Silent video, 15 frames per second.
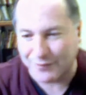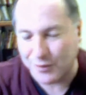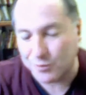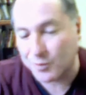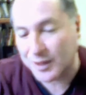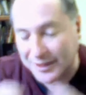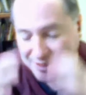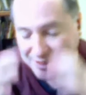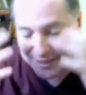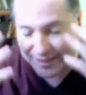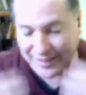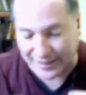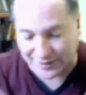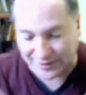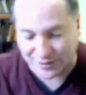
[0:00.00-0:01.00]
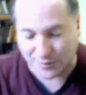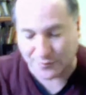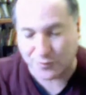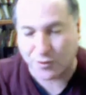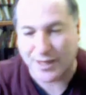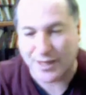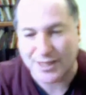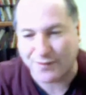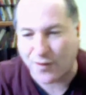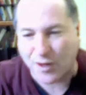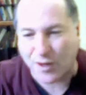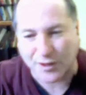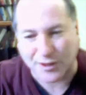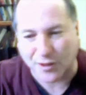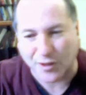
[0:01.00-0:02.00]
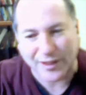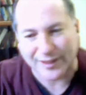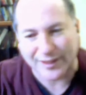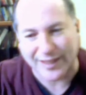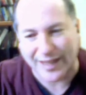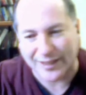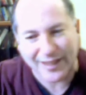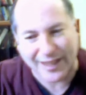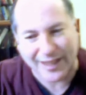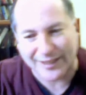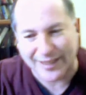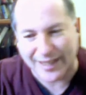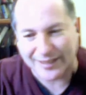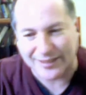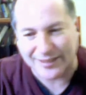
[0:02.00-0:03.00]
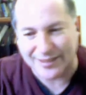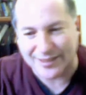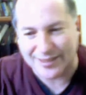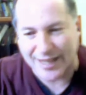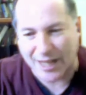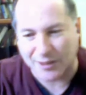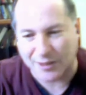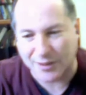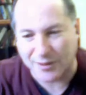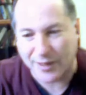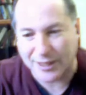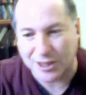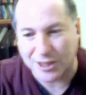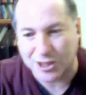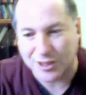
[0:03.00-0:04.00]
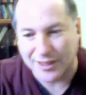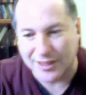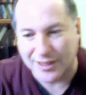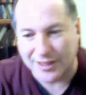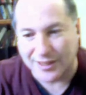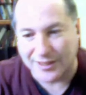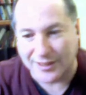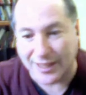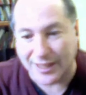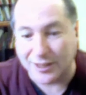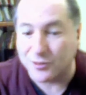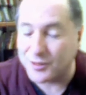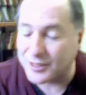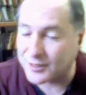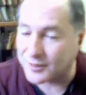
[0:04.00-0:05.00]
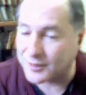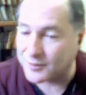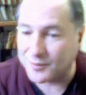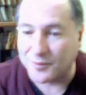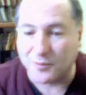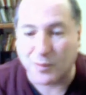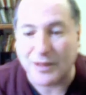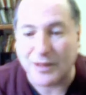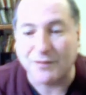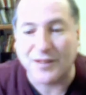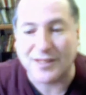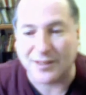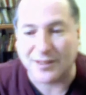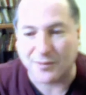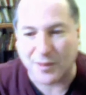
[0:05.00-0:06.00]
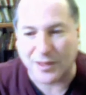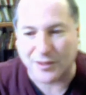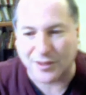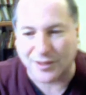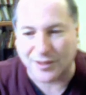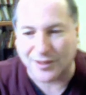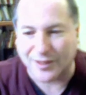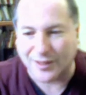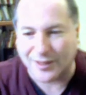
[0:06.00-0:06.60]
You really see that sort of crestfallen look at that salary range, then you need to revisit whether